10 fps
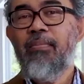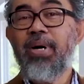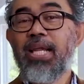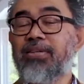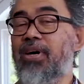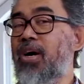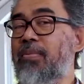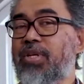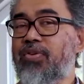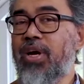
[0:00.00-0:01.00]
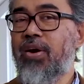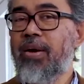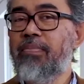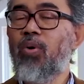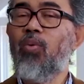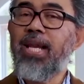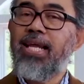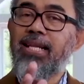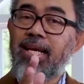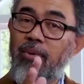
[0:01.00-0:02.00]
But it's arbitrary. But what
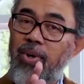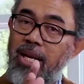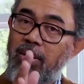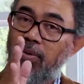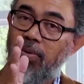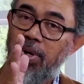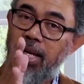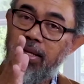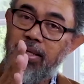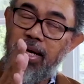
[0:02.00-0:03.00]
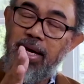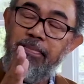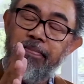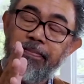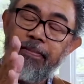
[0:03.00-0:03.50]
it, what it, what it um,